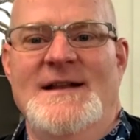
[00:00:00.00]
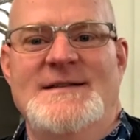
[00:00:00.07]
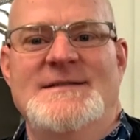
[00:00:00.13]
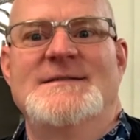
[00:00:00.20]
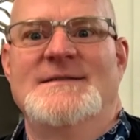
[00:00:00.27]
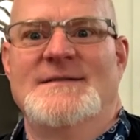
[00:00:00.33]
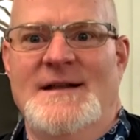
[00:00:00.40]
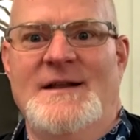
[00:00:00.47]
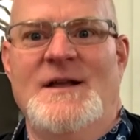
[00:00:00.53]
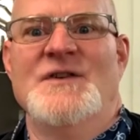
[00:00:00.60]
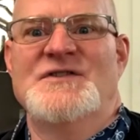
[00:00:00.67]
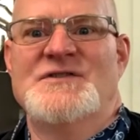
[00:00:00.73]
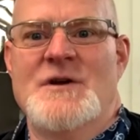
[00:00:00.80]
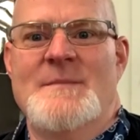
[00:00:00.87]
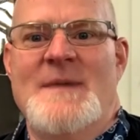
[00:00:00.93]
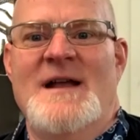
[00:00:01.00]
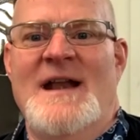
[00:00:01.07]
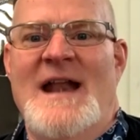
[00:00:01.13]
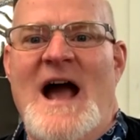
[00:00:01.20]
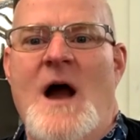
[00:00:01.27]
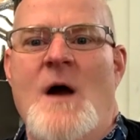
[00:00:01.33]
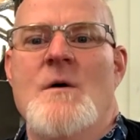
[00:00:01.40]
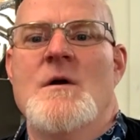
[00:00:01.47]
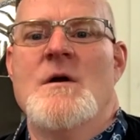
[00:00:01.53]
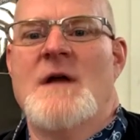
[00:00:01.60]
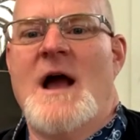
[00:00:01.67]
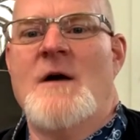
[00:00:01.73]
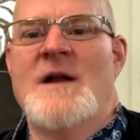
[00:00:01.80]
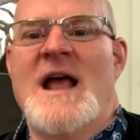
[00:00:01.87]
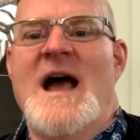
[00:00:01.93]
It's it goes through about an hour,
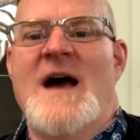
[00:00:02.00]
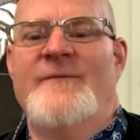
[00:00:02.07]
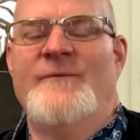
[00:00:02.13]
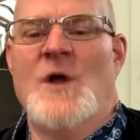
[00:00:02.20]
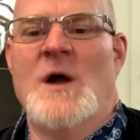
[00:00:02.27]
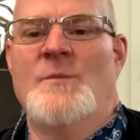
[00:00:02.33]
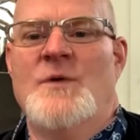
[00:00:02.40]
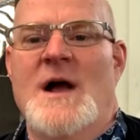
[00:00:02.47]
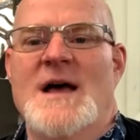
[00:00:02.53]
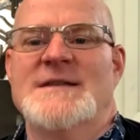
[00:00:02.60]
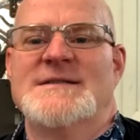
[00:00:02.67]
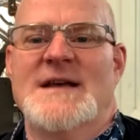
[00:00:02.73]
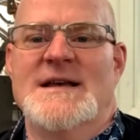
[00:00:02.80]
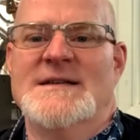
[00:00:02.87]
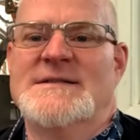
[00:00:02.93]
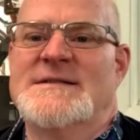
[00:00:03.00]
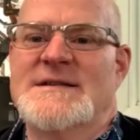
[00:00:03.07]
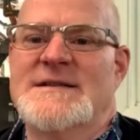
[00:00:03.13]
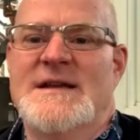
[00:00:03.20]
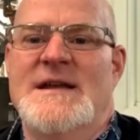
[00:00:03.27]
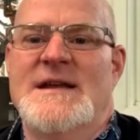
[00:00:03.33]
hour and a half long process